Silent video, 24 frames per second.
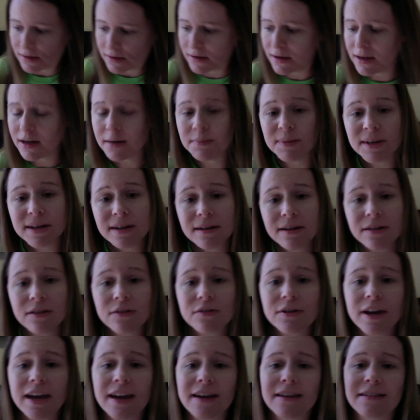I didn't mean another
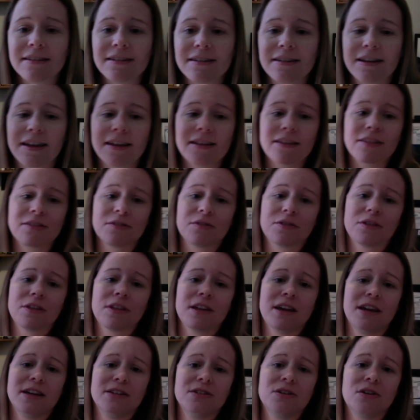handy dandy little
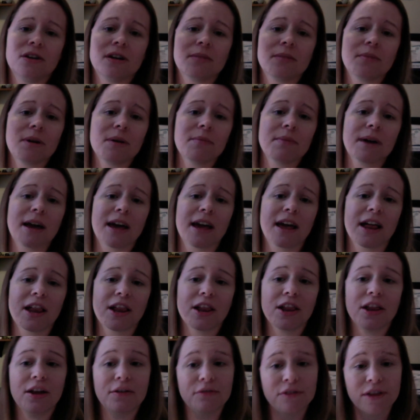thing. Sorry about my
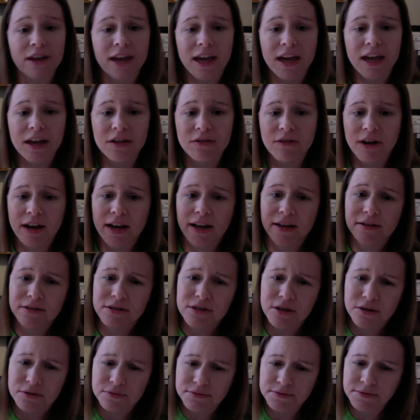lovely handwriting.
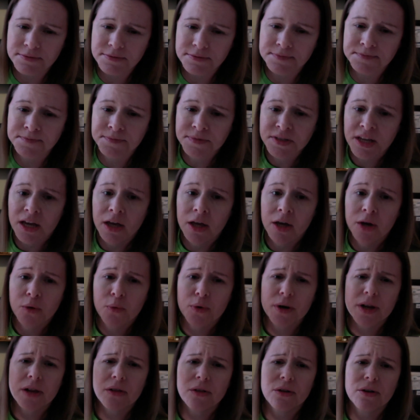So we're
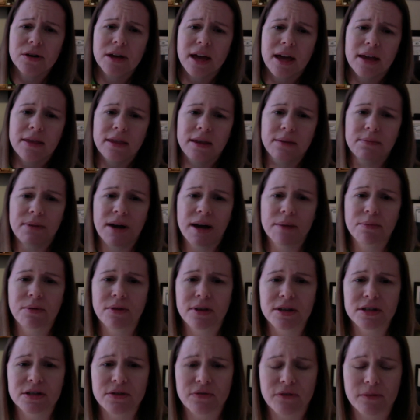going to look at the
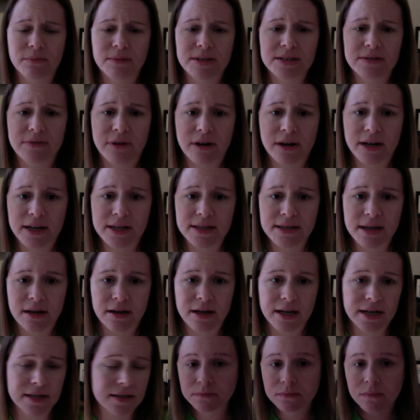population from these various
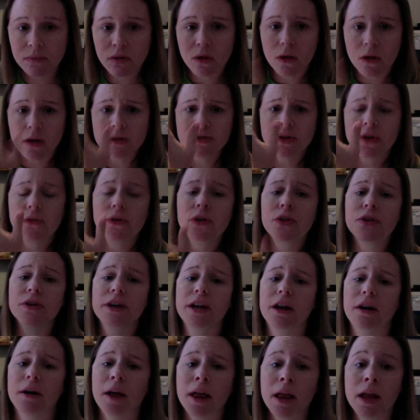areas. So if you look
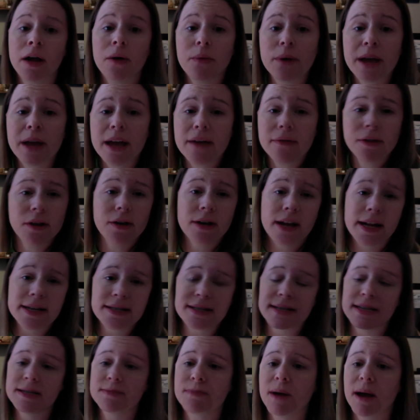here, we have the United
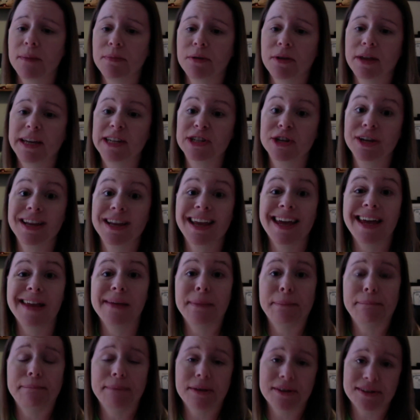States population in
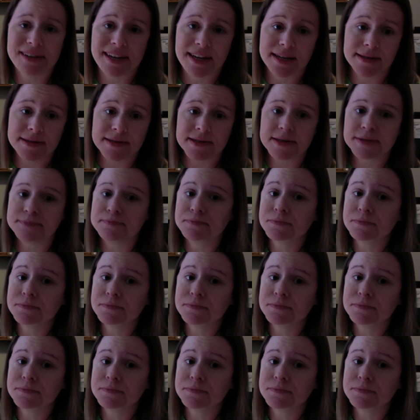millions.